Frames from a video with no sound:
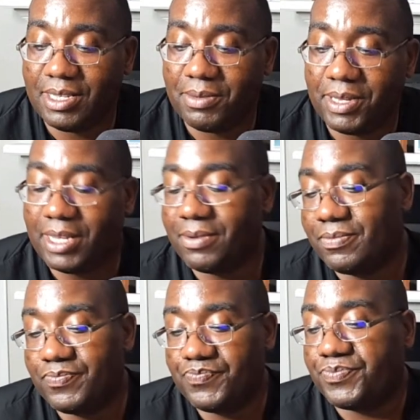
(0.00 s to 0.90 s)
yeah.
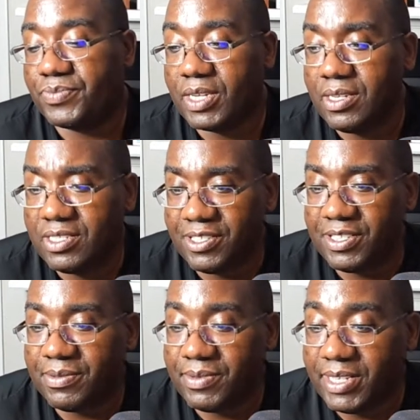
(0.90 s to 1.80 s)
Uh,
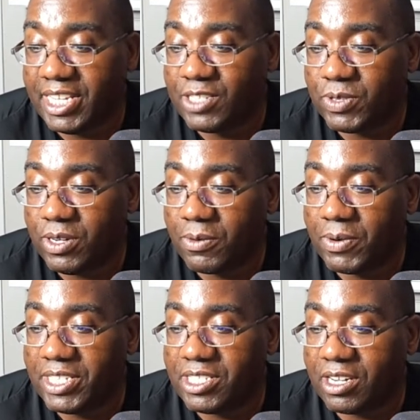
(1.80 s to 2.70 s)
so Israel
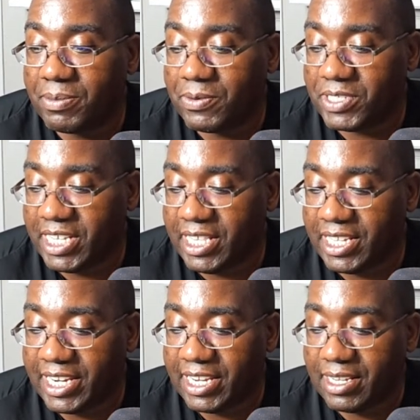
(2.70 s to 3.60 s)
already talking about
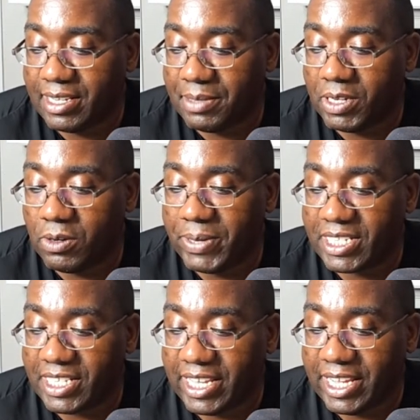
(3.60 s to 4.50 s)
retaliating. Let me go back
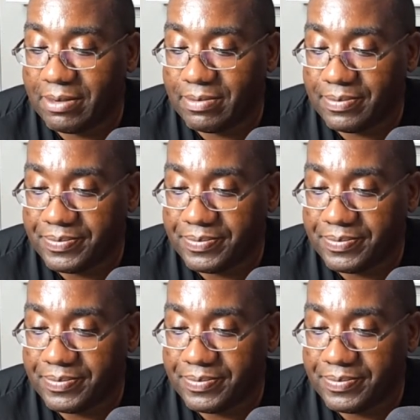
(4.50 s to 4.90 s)
to that.